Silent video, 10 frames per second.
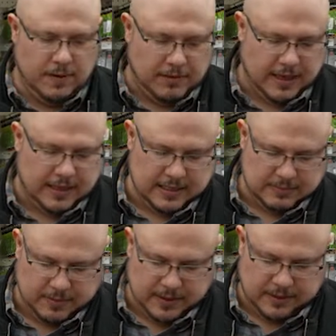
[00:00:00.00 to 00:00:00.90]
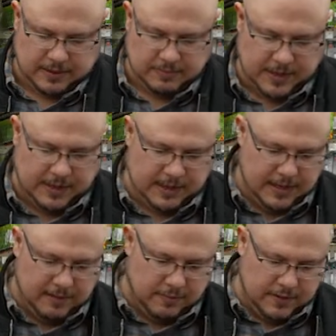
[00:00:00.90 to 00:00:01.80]
apply to this plug that apply to the
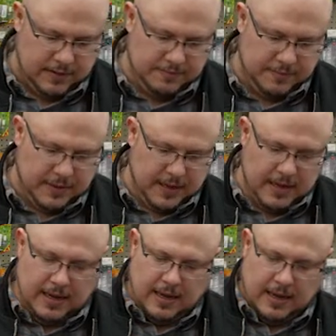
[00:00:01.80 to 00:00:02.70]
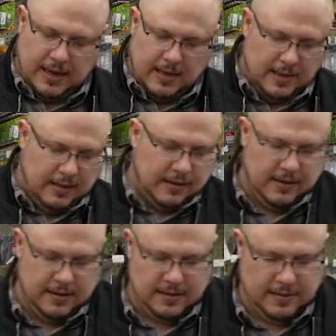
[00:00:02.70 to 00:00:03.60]
other one. And then
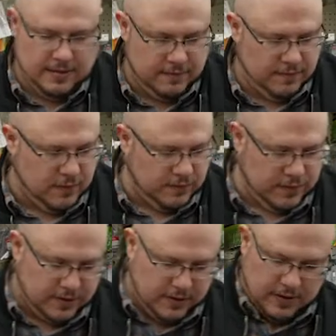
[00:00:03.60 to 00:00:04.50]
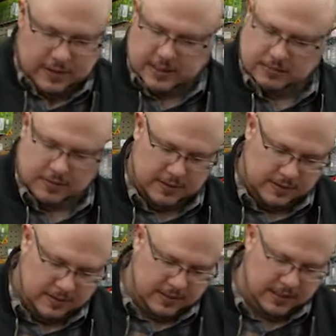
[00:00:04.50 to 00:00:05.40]
the fuel filter on this one
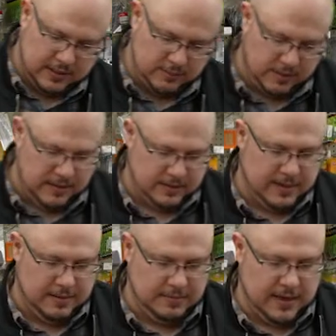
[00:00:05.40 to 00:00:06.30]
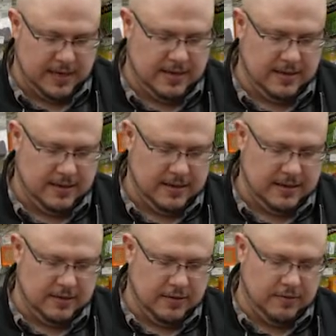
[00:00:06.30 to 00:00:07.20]
as well, same thing,
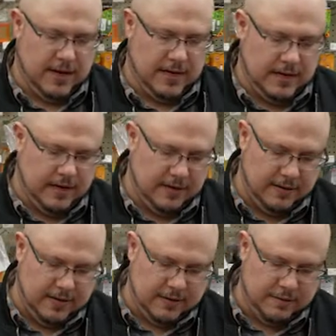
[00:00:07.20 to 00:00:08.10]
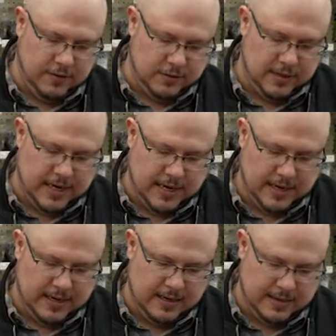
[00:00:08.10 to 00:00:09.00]
located here in the fuel tank.